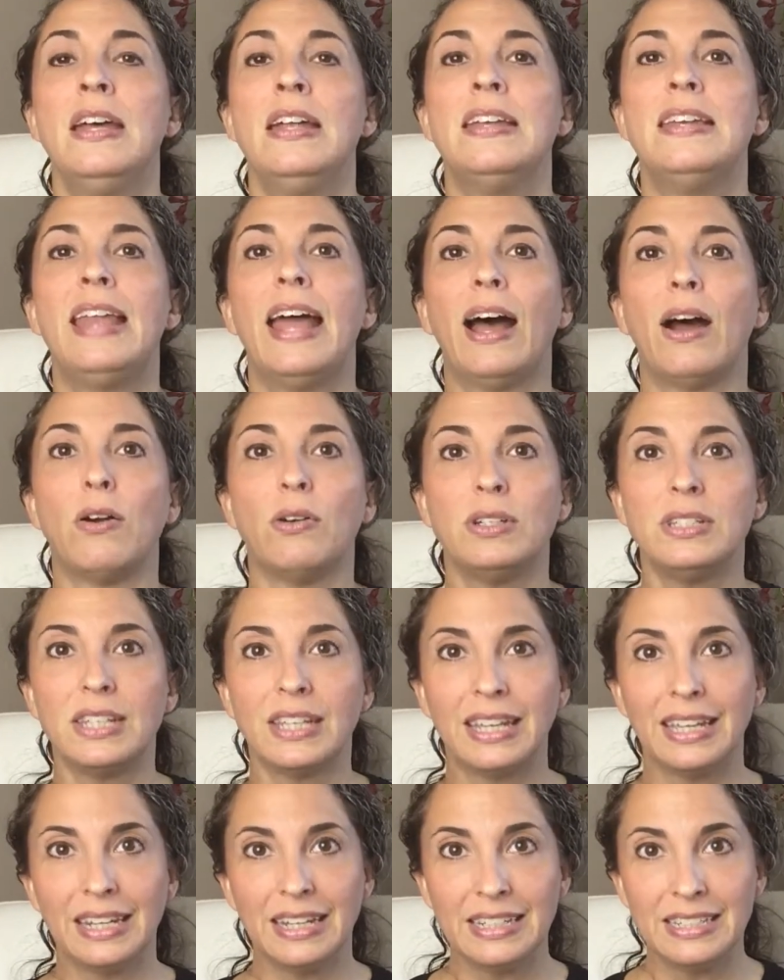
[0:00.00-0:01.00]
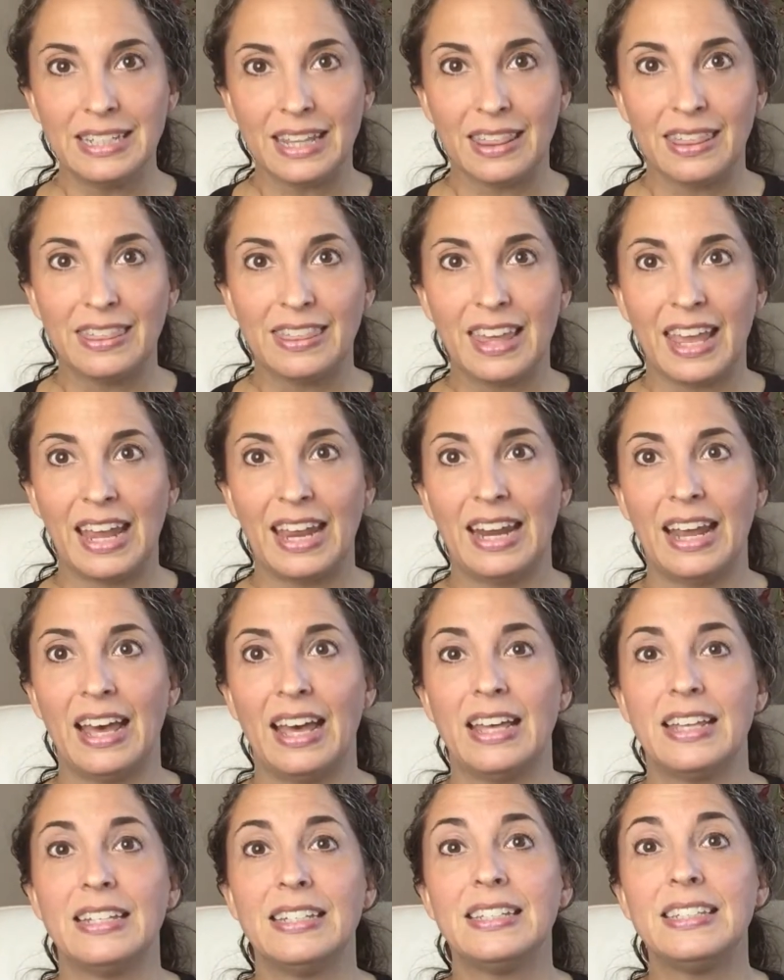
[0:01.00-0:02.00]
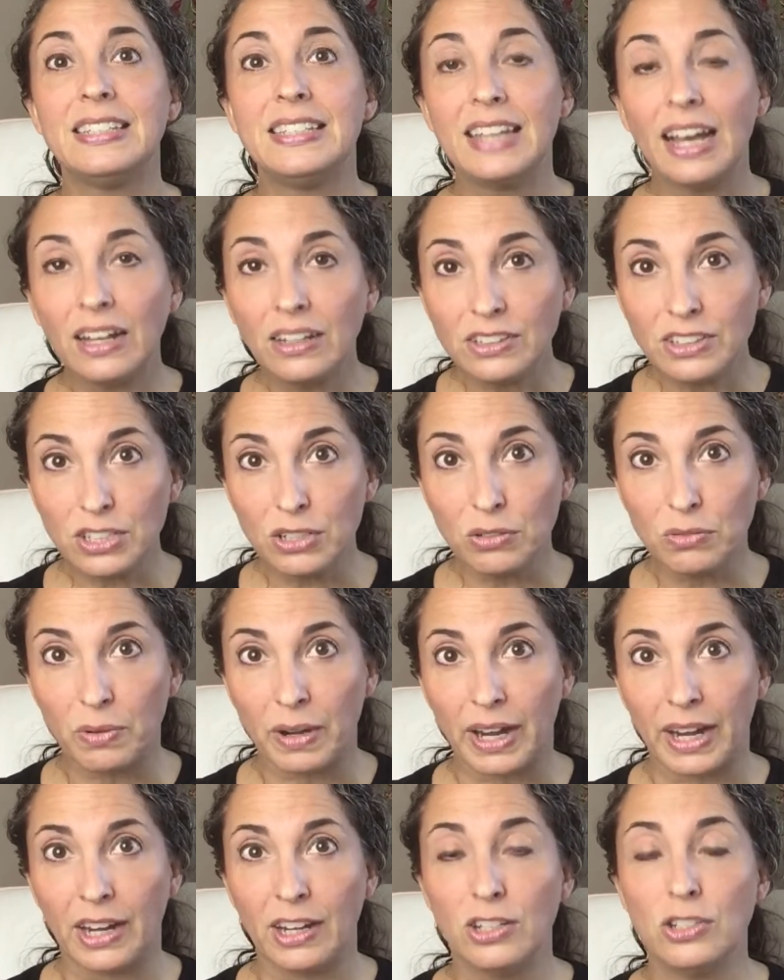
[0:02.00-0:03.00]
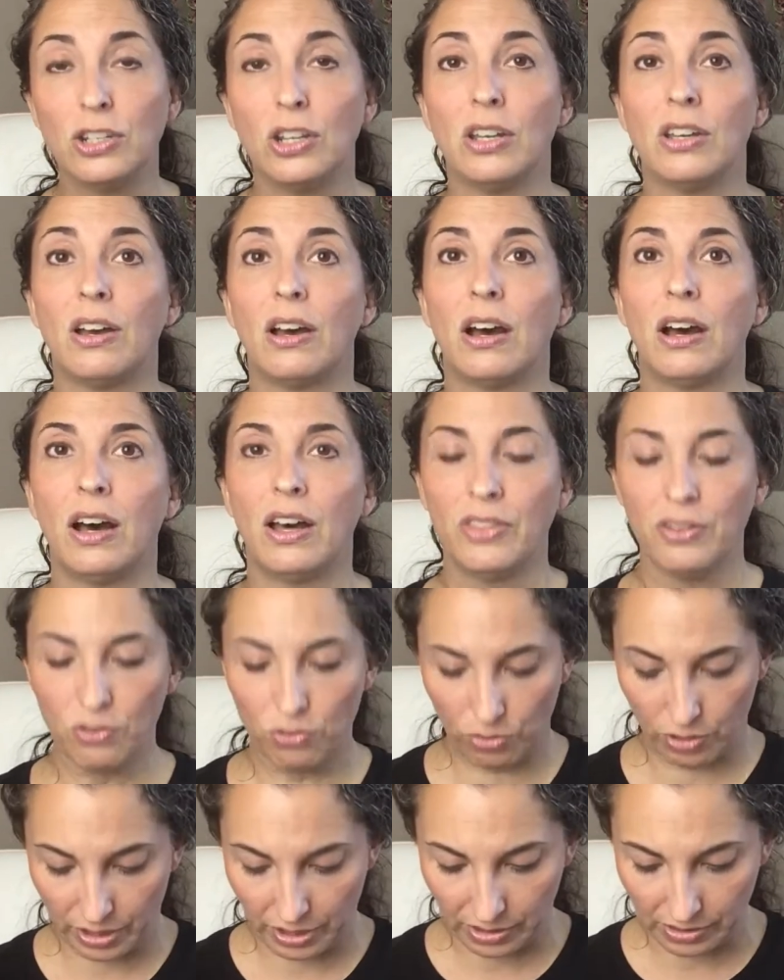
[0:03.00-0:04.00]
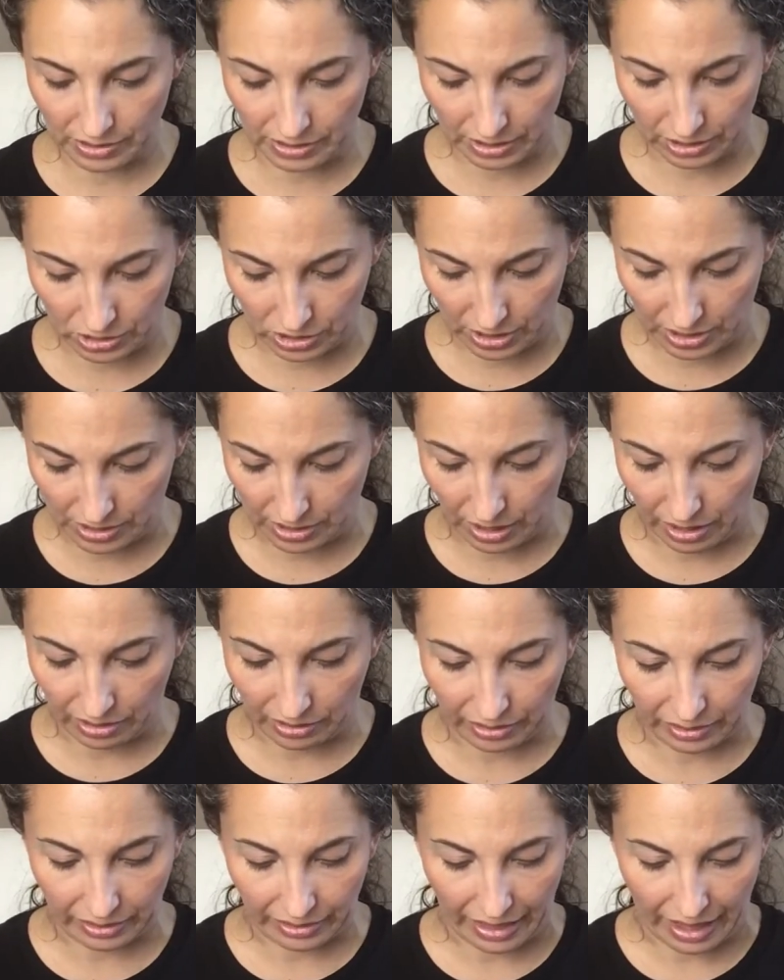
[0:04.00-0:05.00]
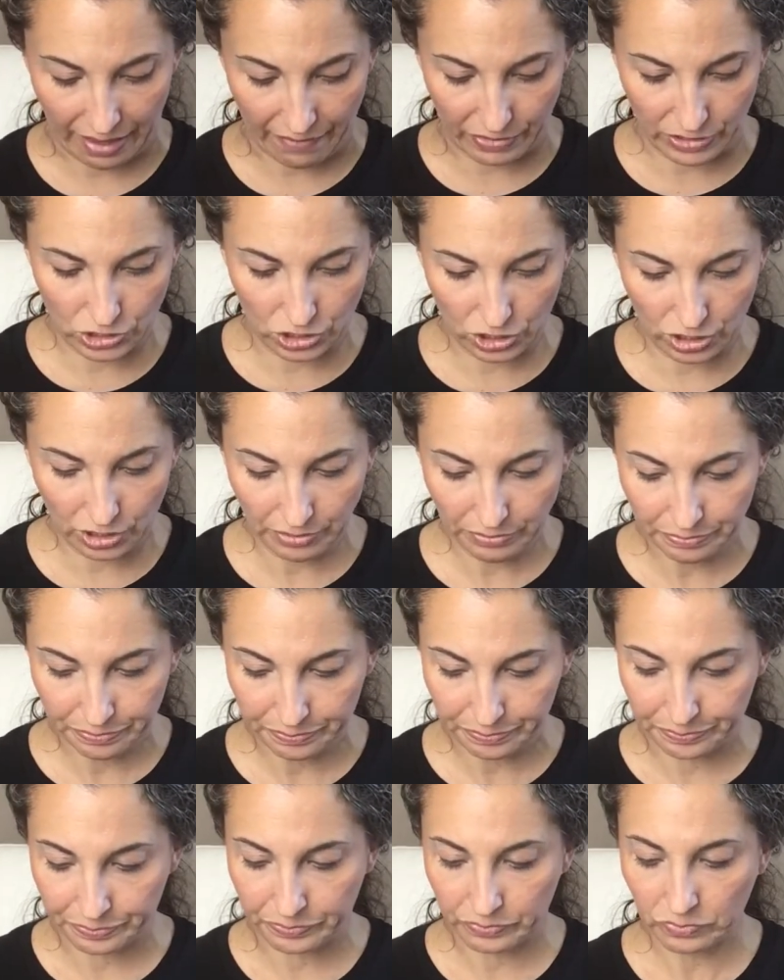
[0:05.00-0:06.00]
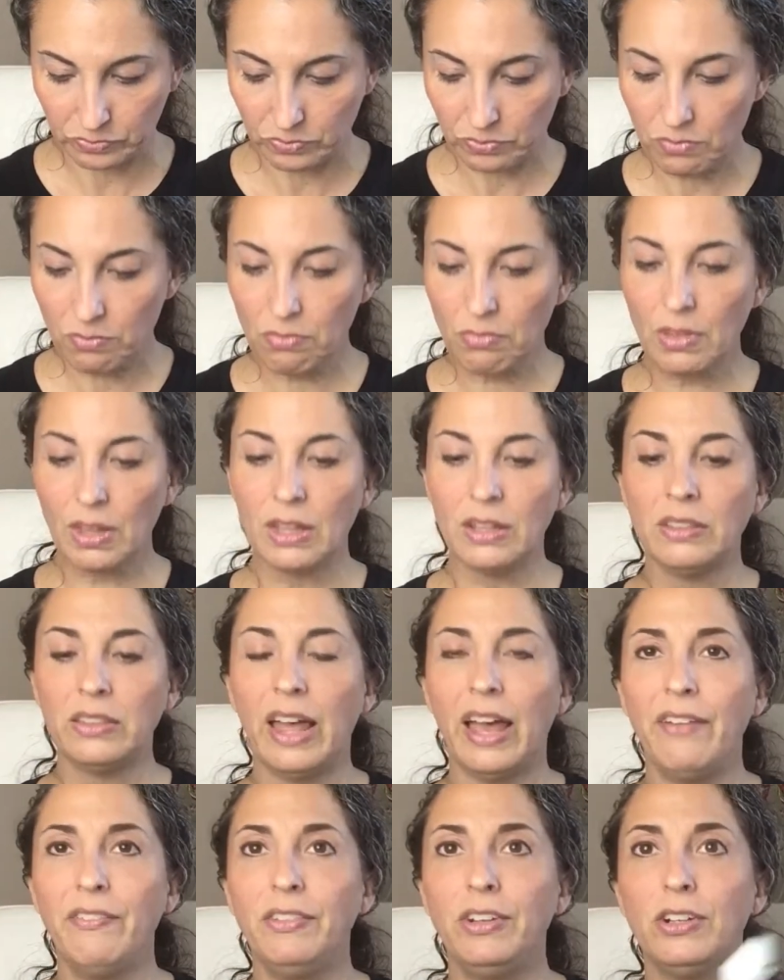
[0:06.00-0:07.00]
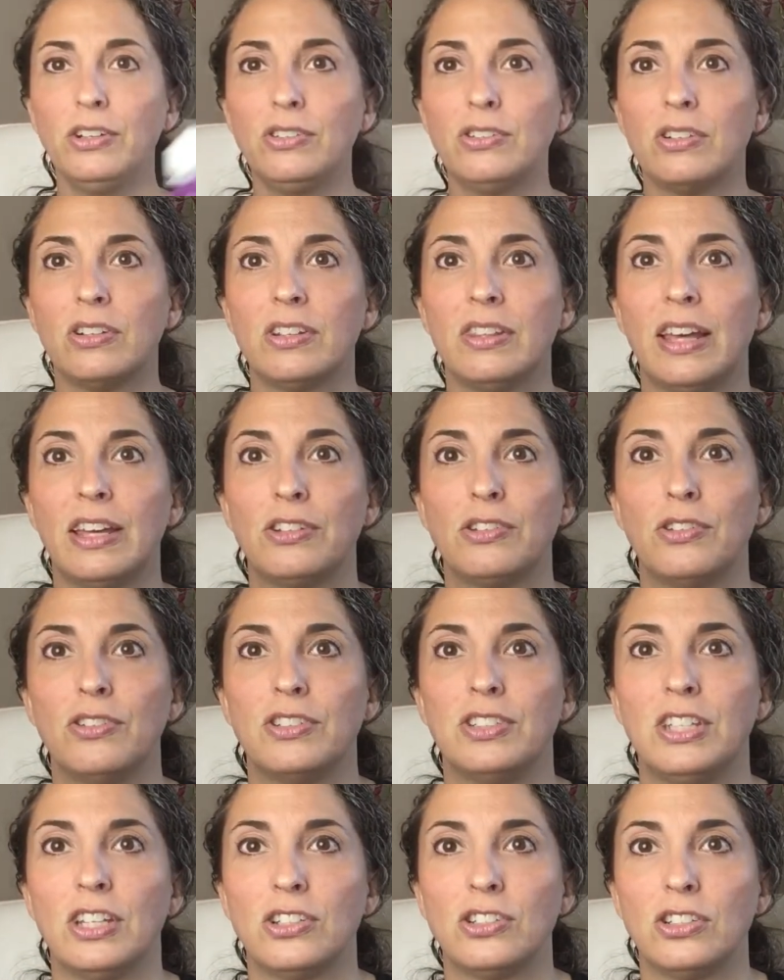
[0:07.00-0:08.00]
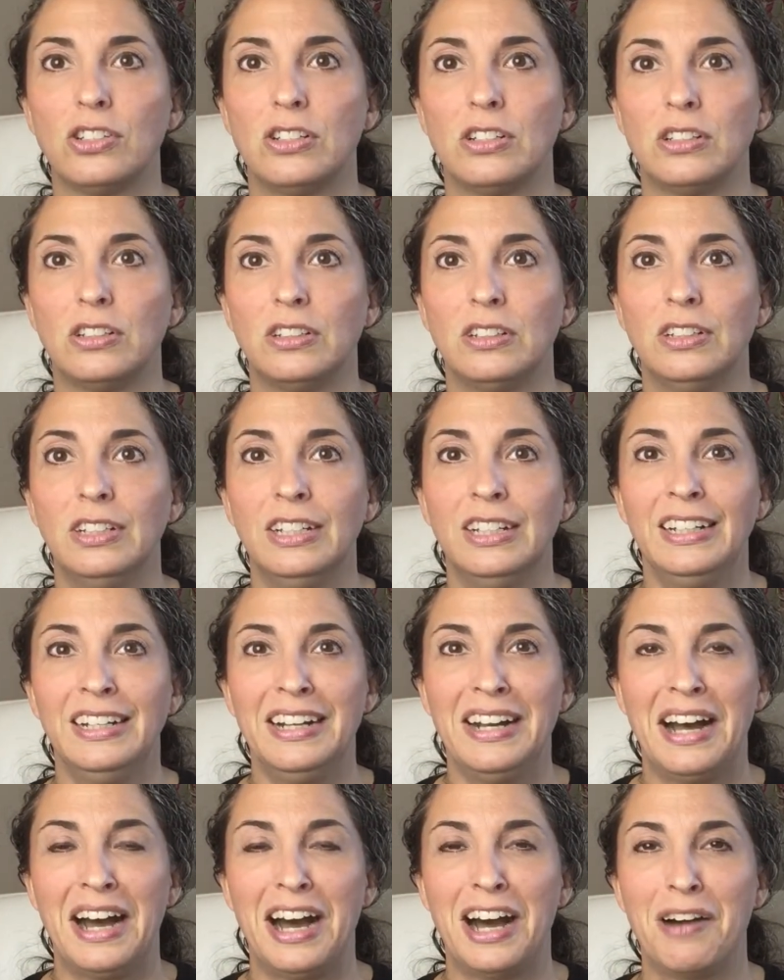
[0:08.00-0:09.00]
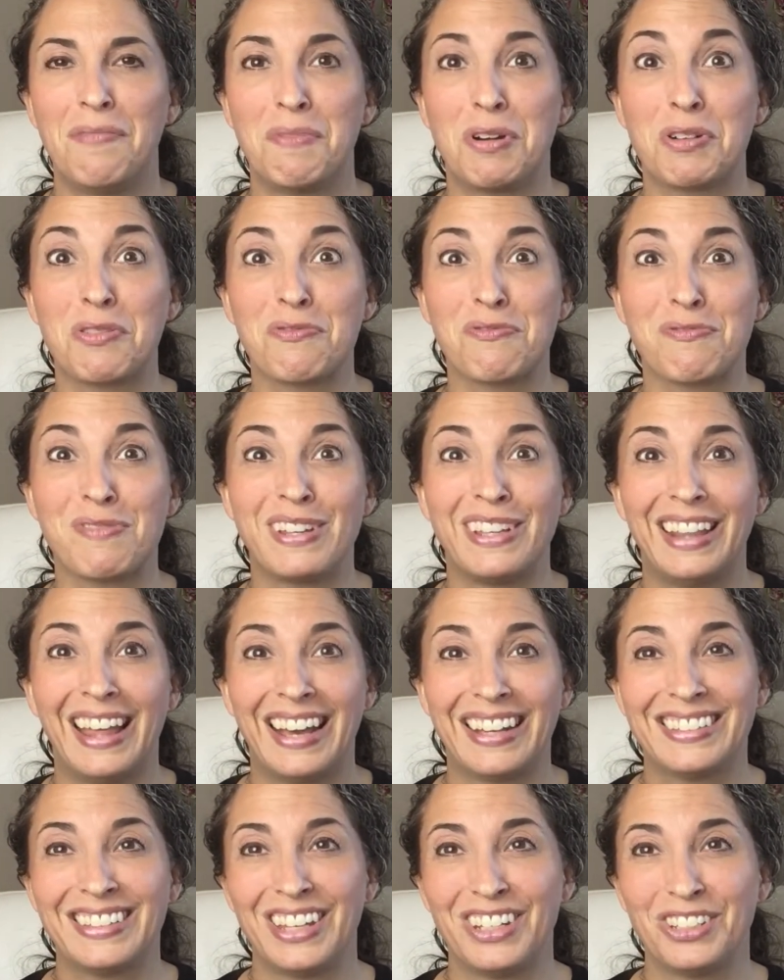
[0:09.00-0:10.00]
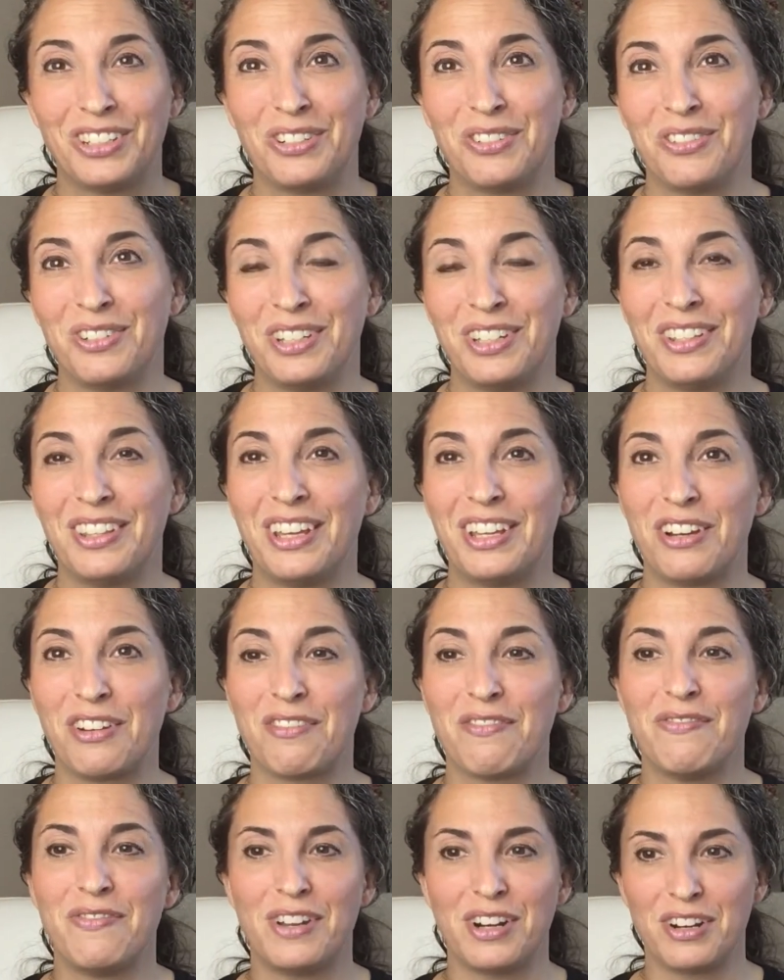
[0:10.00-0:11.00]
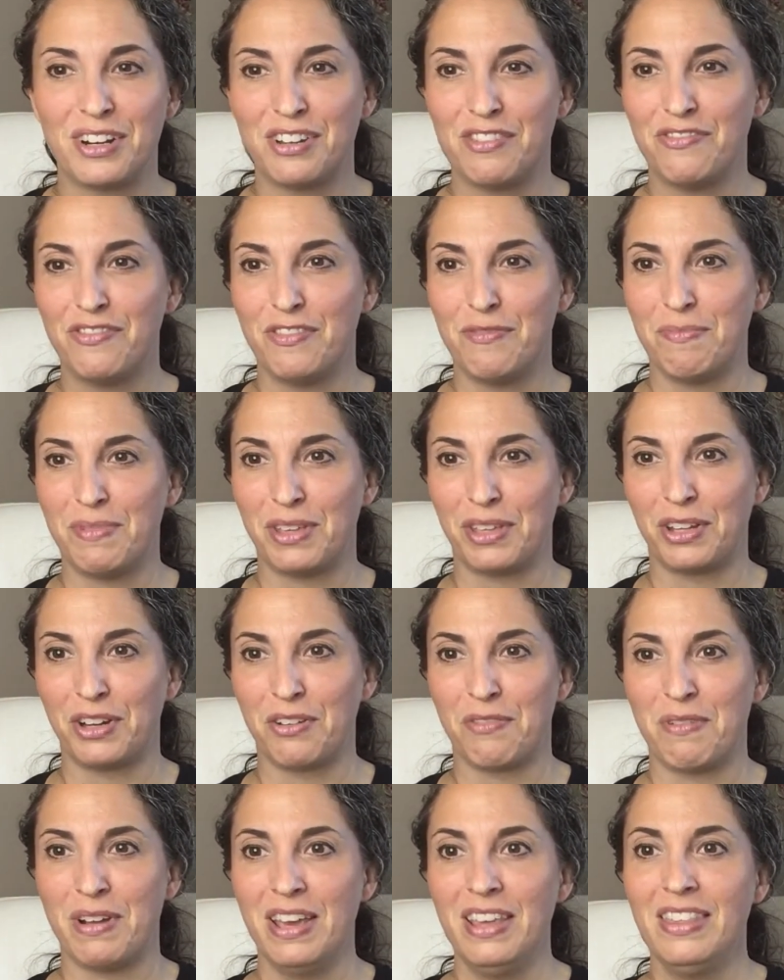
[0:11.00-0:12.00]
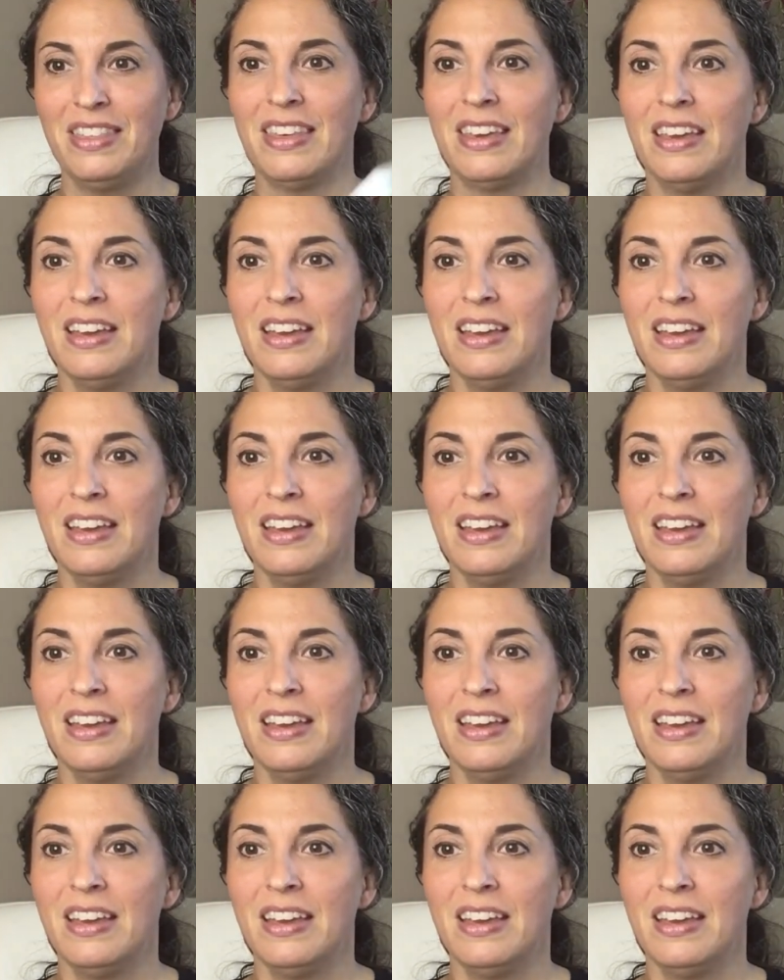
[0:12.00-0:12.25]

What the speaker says: Now, to get into theta delta range, other oils such as lavender. Lavender is sort of that traditional relaxation oil that you're very familiar with.